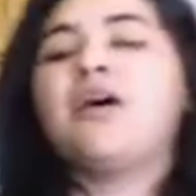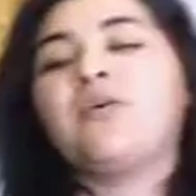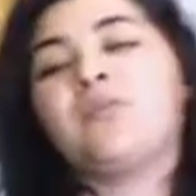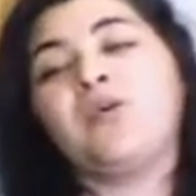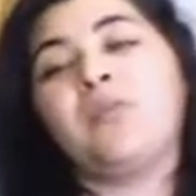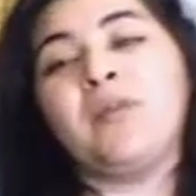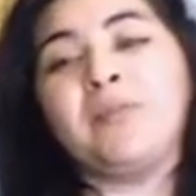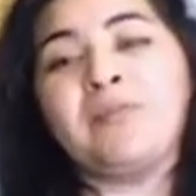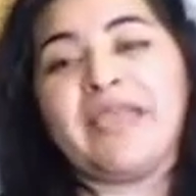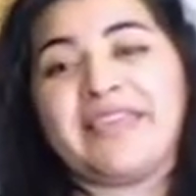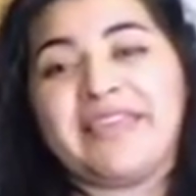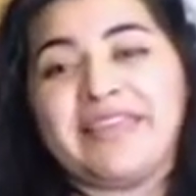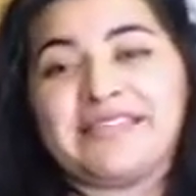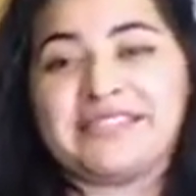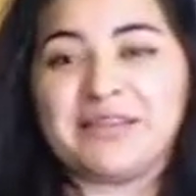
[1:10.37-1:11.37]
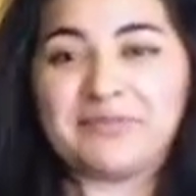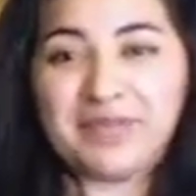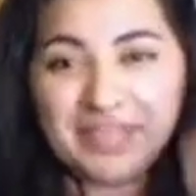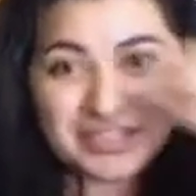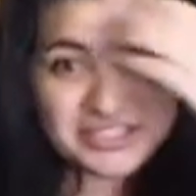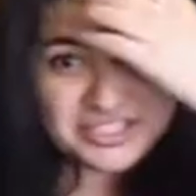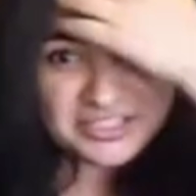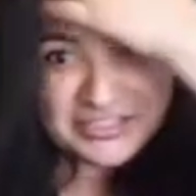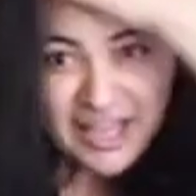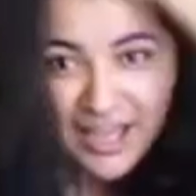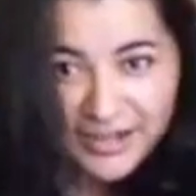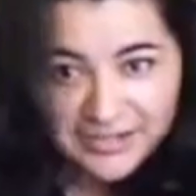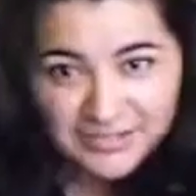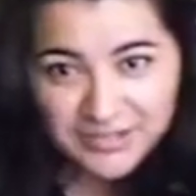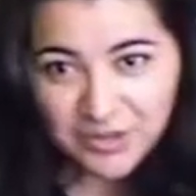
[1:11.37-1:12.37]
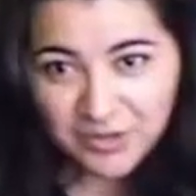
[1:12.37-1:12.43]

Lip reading: We'll be making some enchiladas.